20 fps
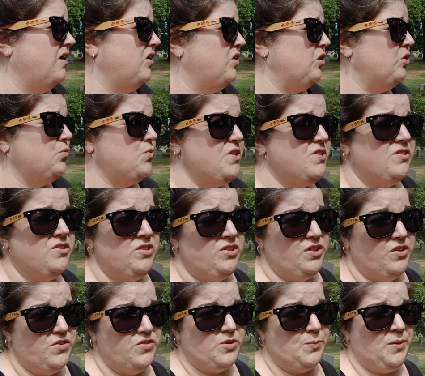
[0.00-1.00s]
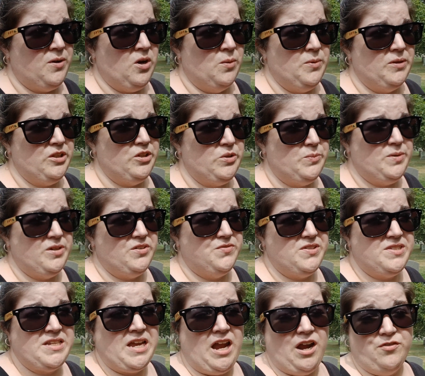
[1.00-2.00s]
In recent years, become a little bit of a
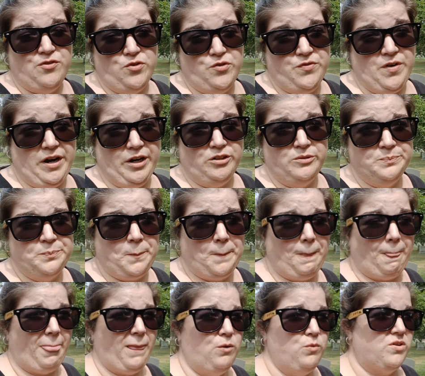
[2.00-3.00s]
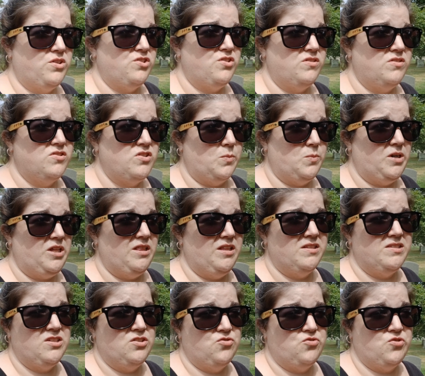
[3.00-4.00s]
taphophile, which is somebody
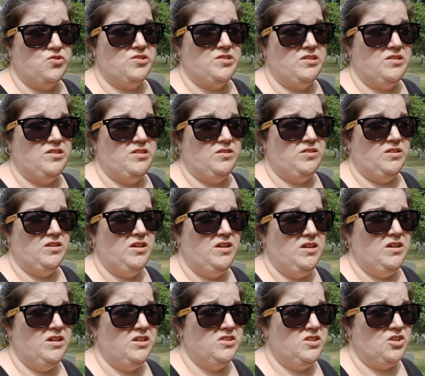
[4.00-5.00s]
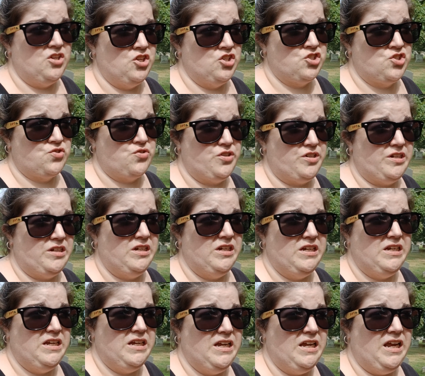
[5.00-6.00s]
that's interested in the history
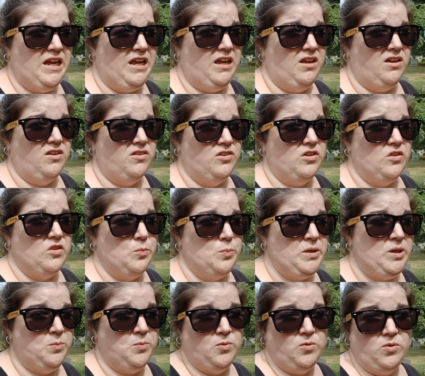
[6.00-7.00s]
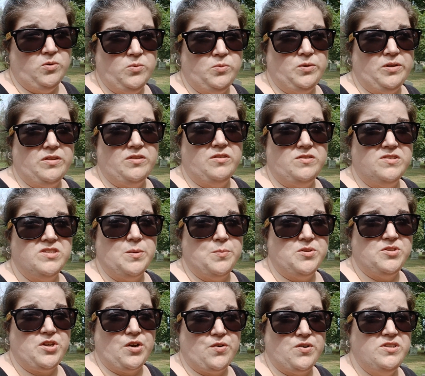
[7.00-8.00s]
and the people within
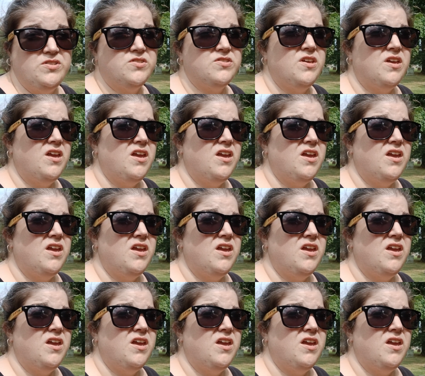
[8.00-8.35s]
cemeteries.